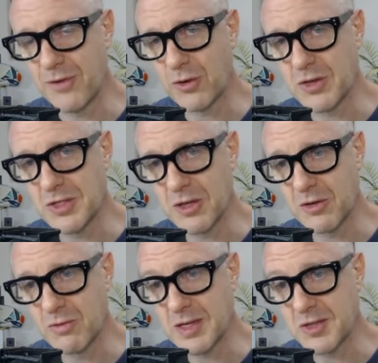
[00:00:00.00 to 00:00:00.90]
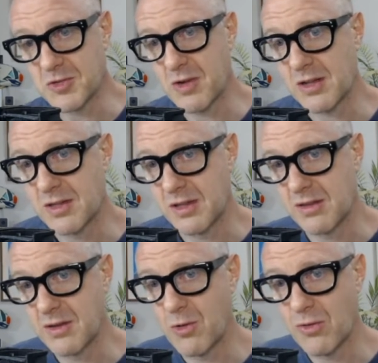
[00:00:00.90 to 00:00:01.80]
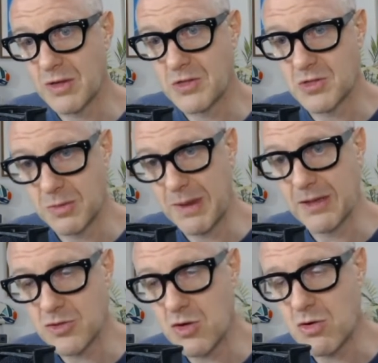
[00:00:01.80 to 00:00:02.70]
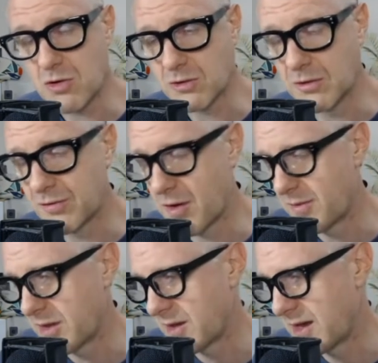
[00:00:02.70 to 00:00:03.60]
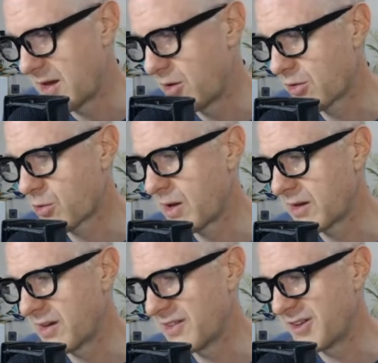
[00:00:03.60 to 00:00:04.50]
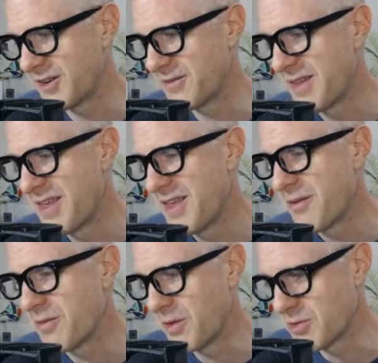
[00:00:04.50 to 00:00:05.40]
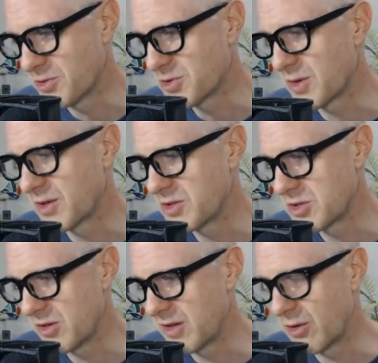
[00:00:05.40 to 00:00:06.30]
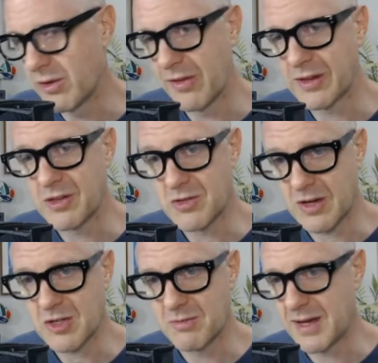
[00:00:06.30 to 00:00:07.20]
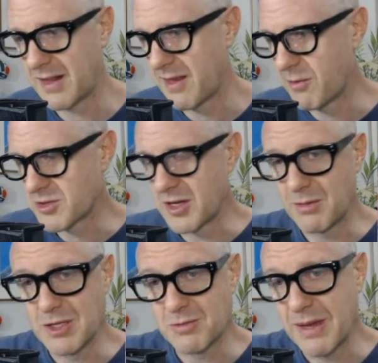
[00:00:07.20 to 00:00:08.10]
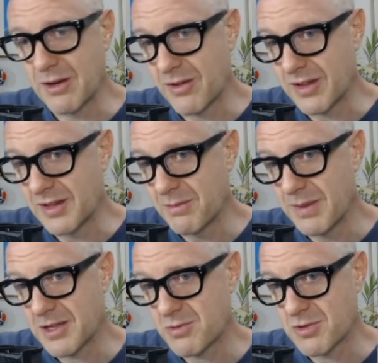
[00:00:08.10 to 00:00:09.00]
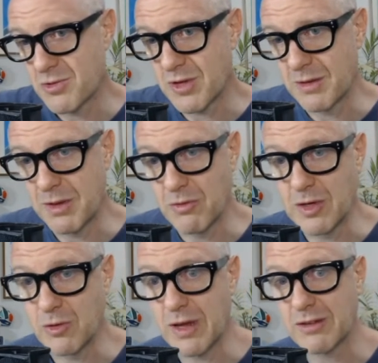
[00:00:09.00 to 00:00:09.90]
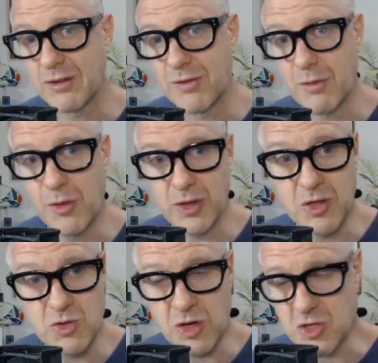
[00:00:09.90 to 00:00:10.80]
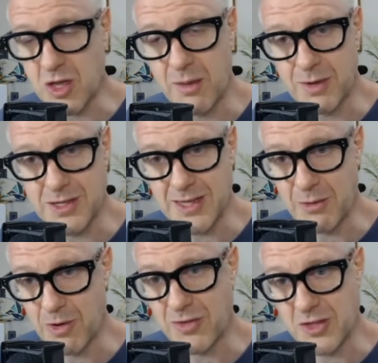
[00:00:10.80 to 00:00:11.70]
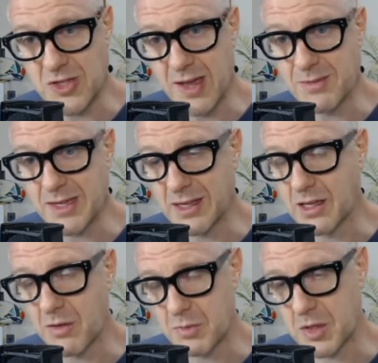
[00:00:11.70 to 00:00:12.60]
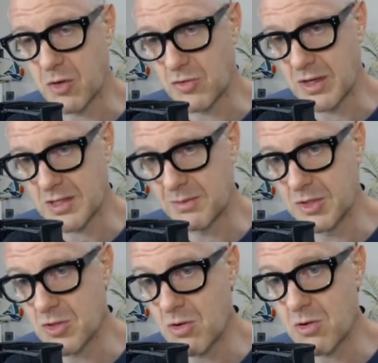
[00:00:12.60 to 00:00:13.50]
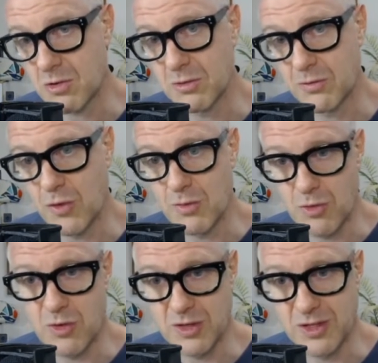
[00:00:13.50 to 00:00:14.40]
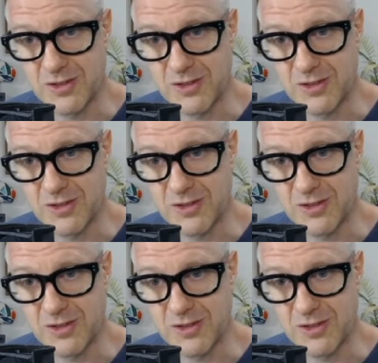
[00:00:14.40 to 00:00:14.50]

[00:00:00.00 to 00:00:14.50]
focusing on reconstructing the northeast Japan, Tohoku, from the earthquake? And there was also a concern that all of the construction money that was going to be spent on the Olympics was all going to be redirected from all the construction companies that were at the time taking government contracts up in Tohoku for more,